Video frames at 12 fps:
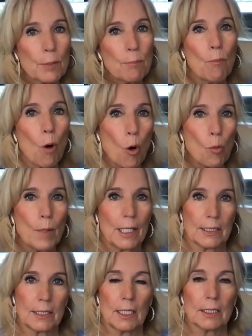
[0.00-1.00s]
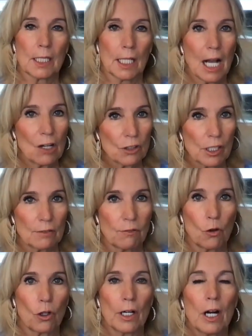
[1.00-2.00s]
moment is accounted
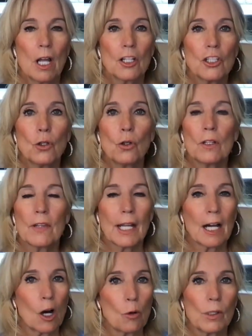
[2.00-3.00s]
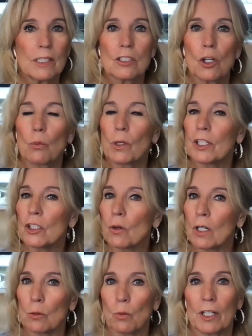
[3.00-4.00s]
for. They always know where you
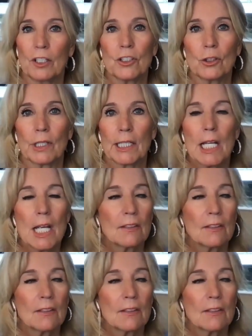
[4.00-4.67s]
are and what you're doing.